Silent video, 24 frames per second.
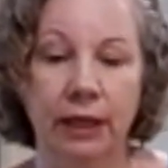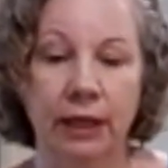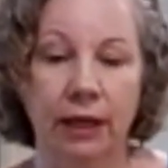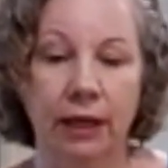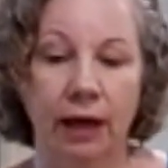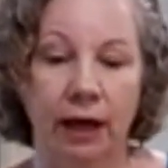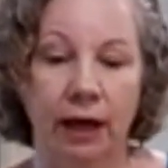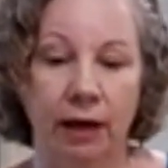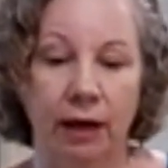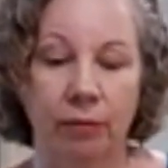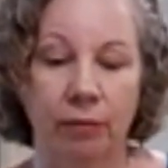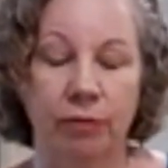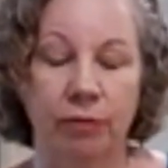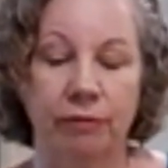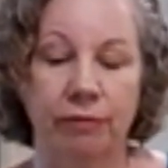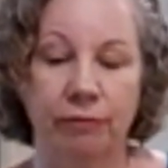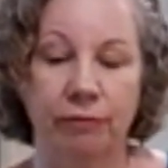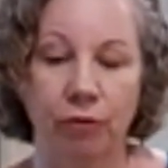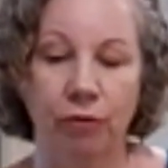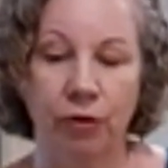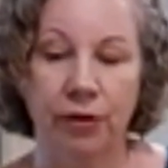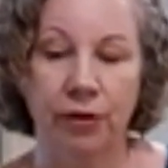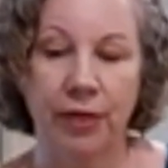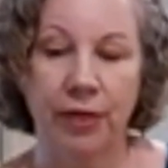Um,
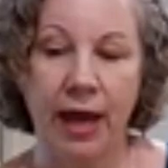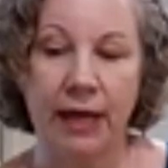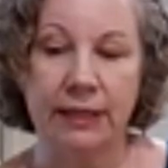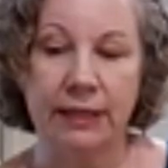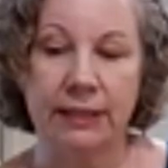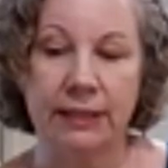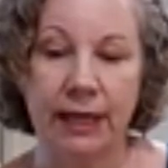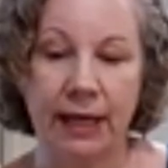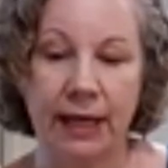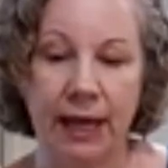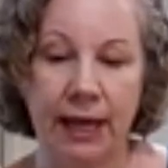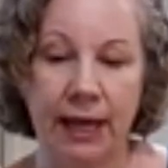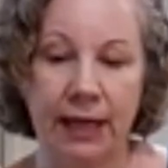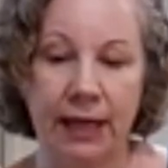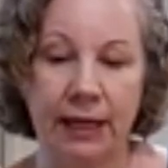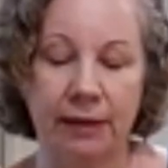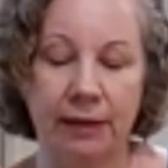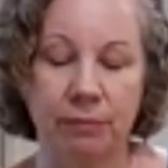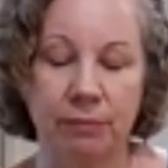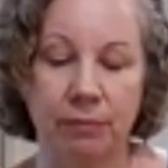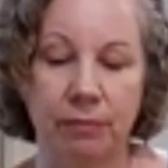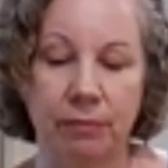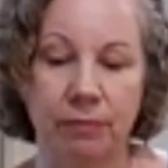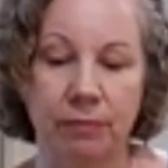before that
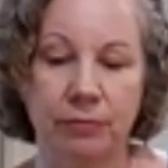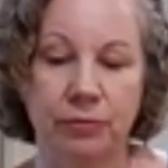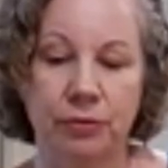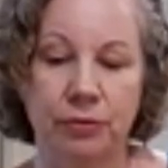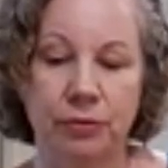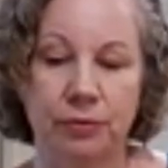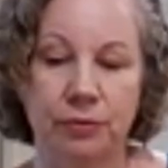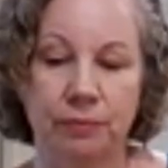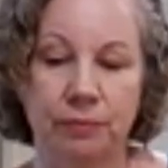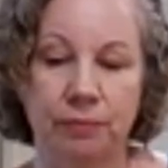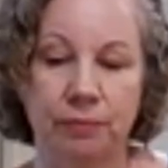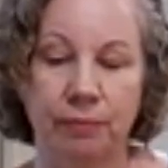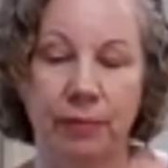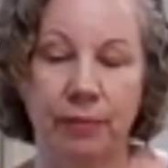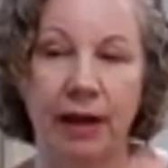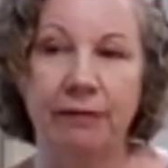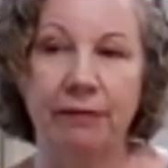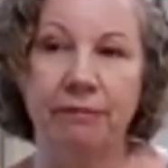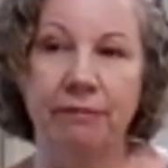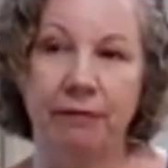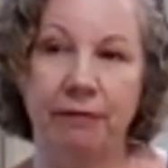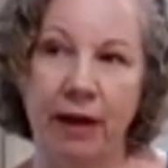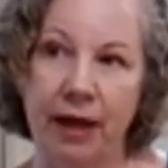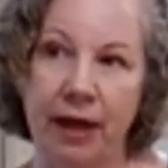day, my
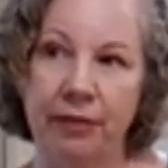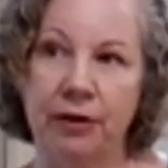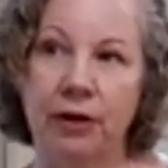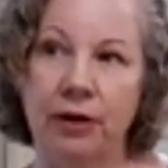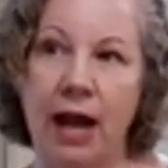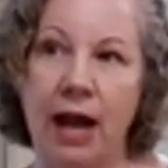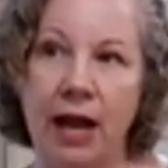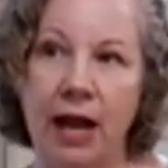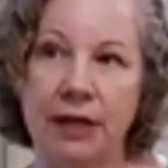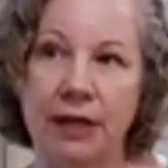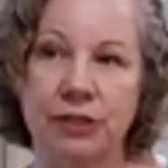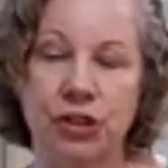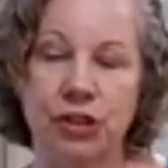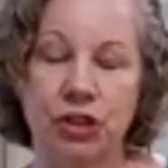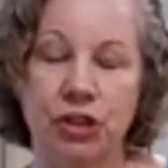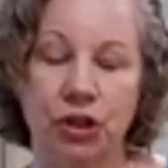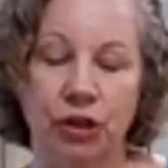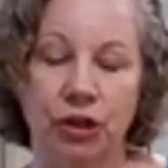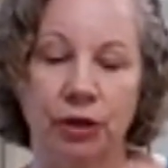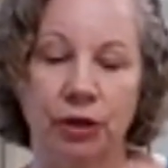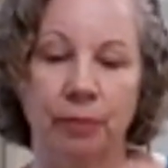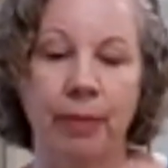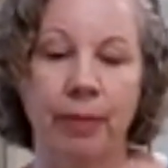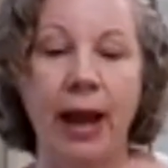father asked her
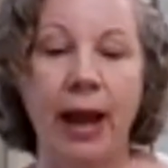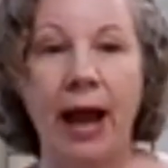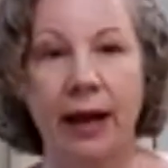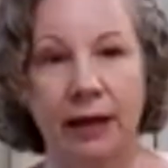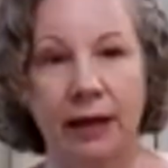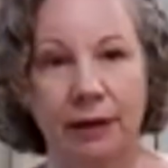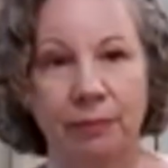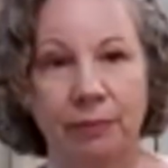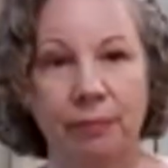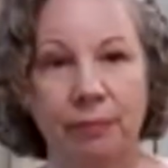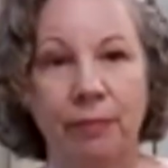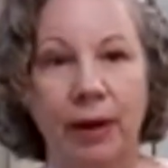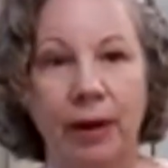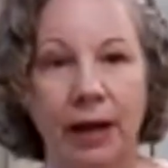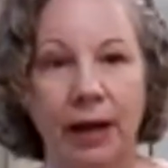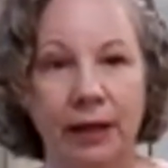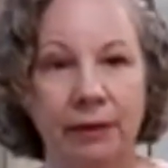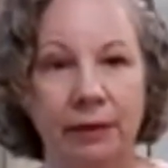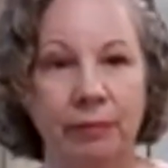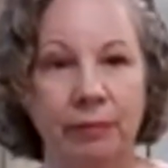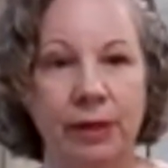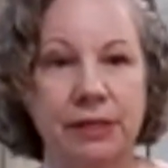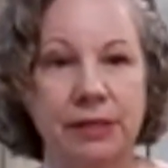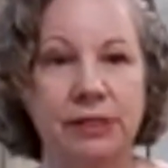to pack mine
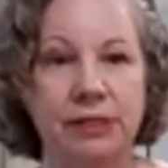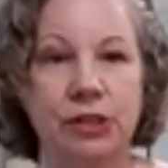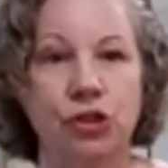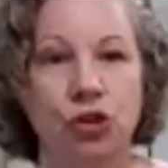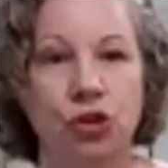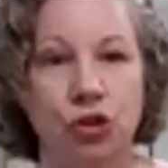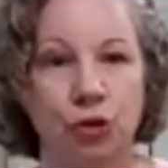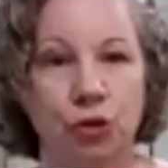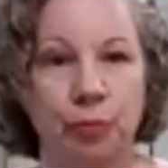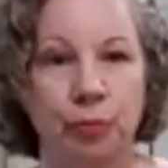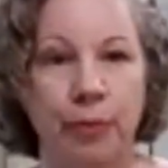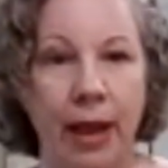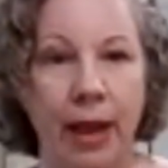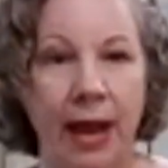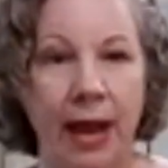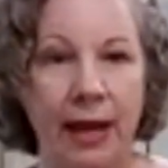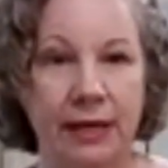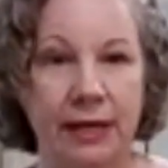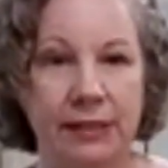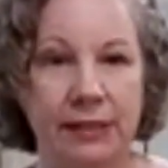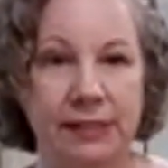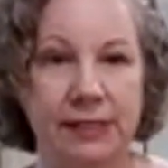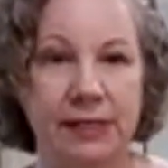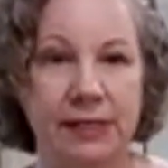and my sister's
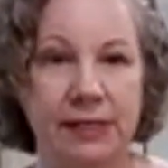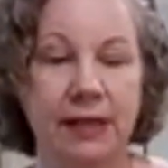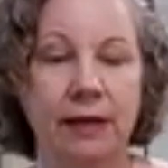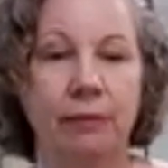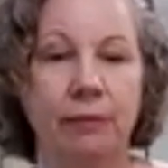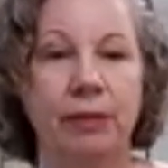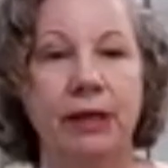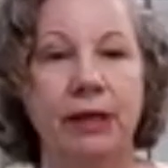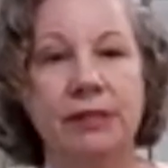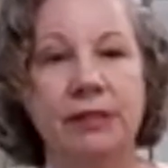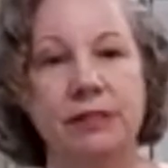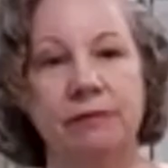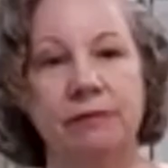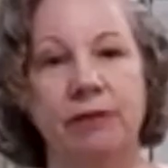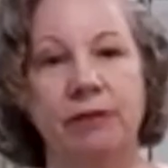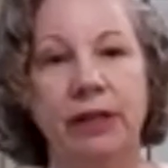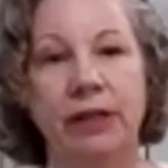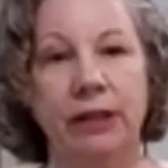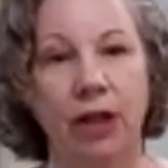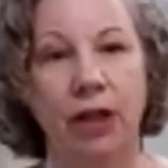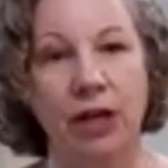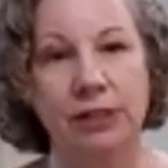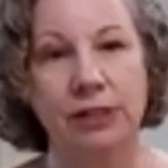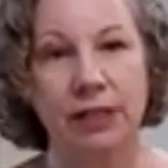bags, because if he
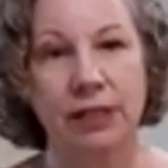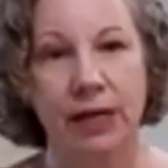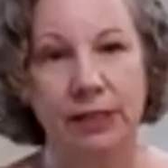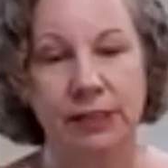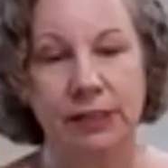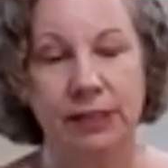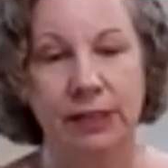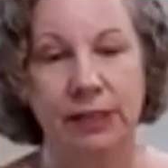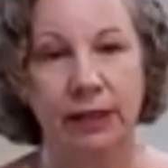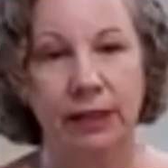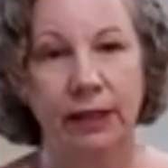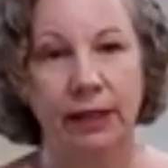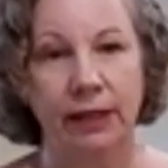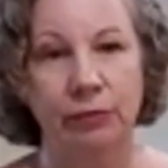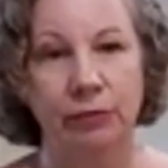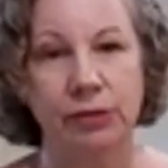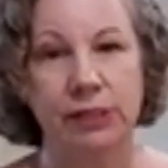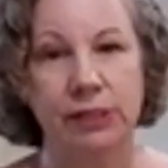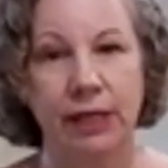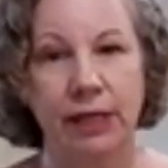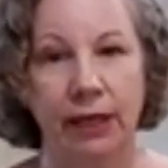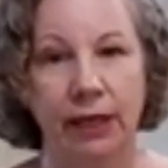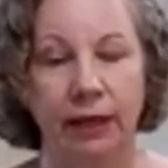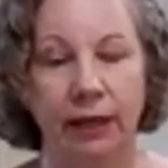lost custody, he was
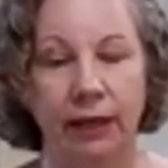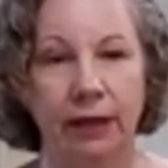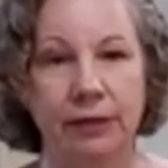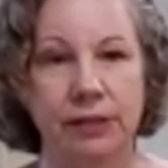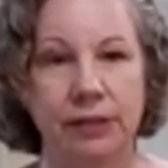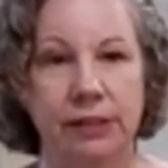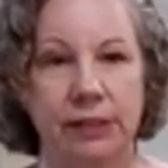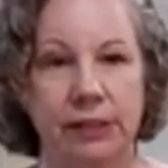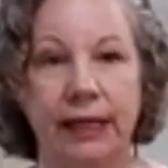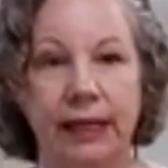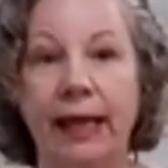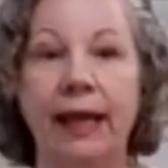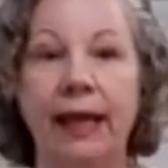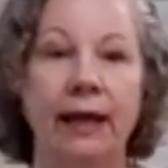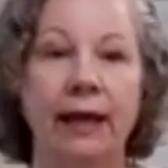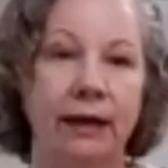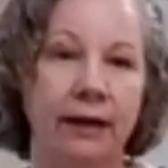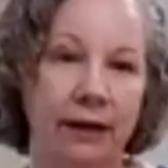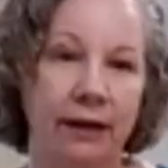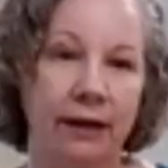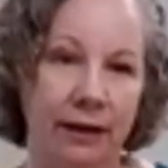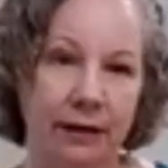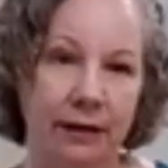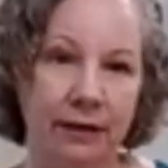taking us to
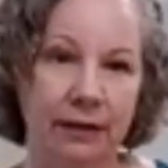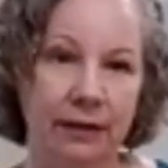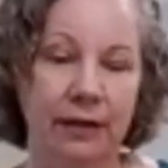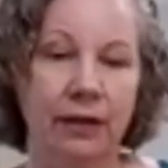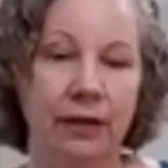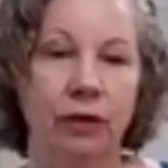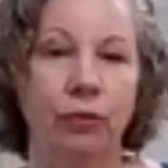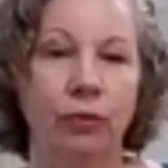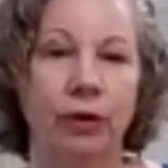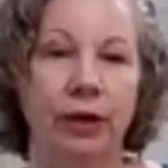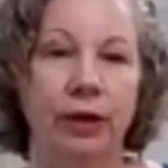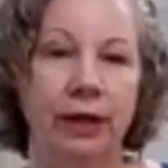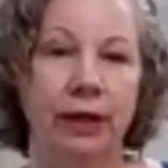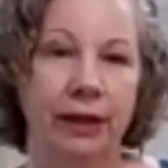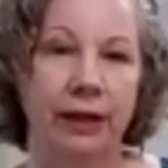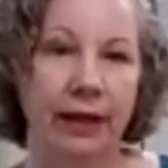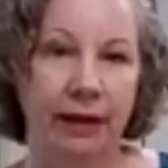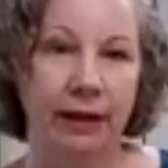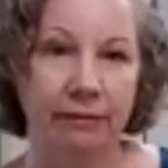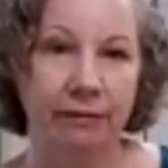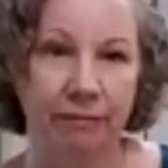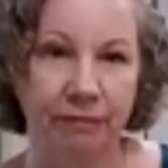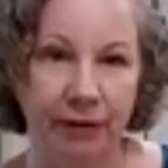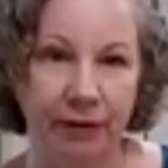Canada where he
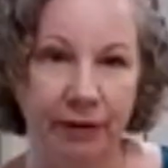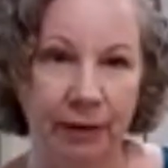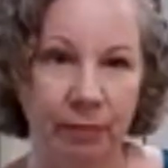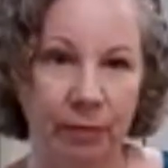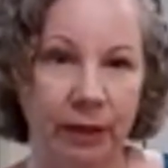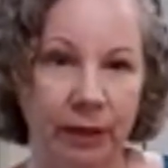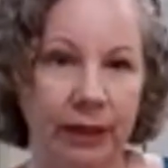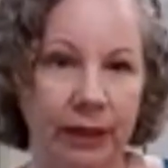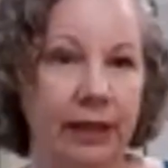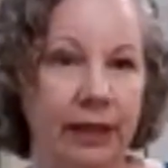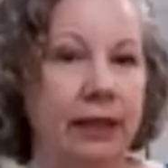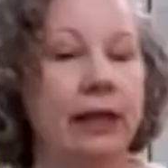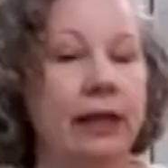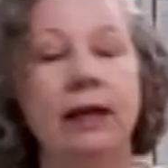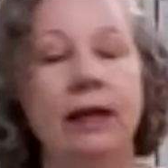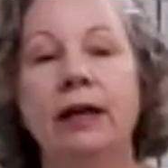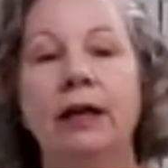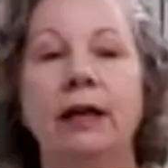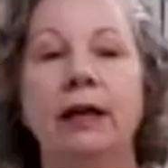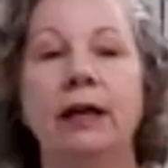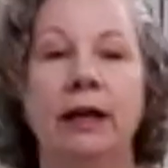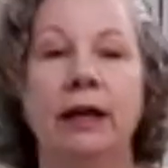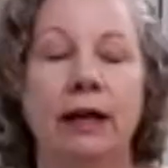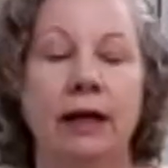had family.
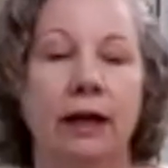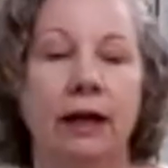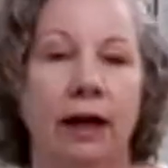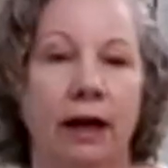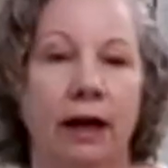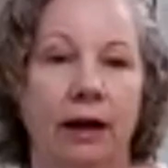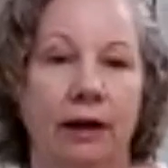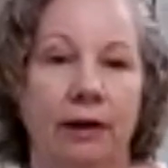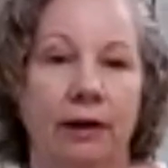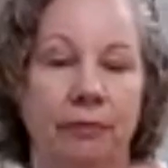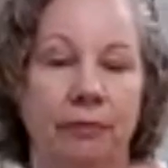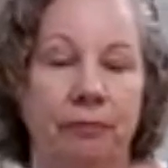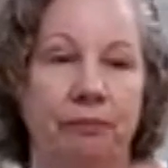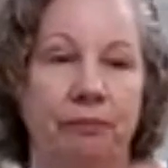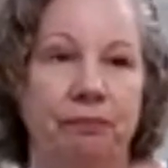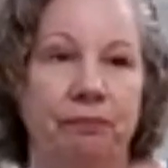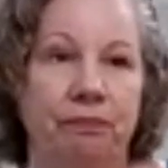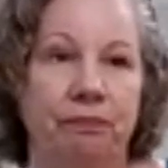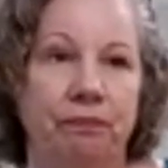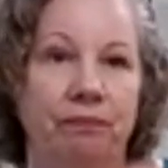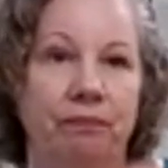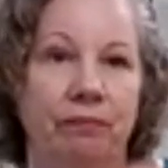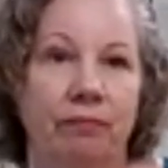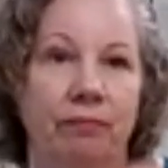Um,
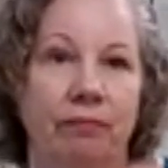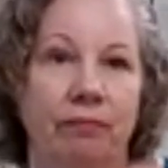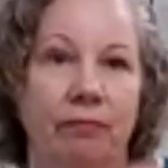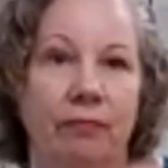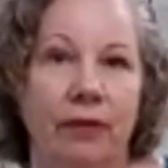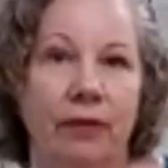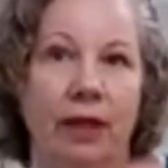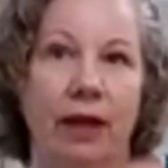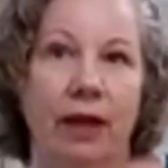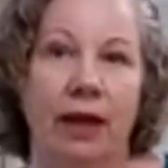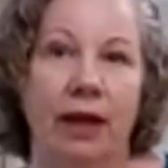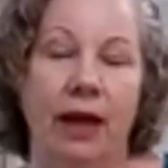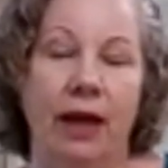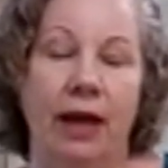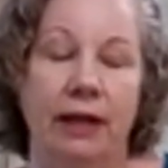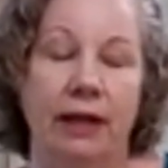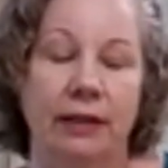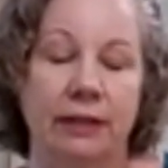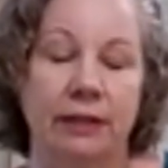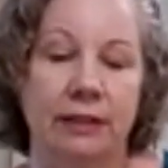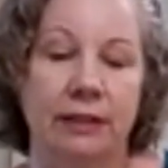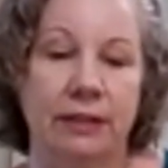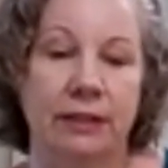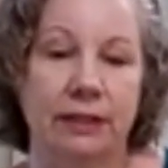and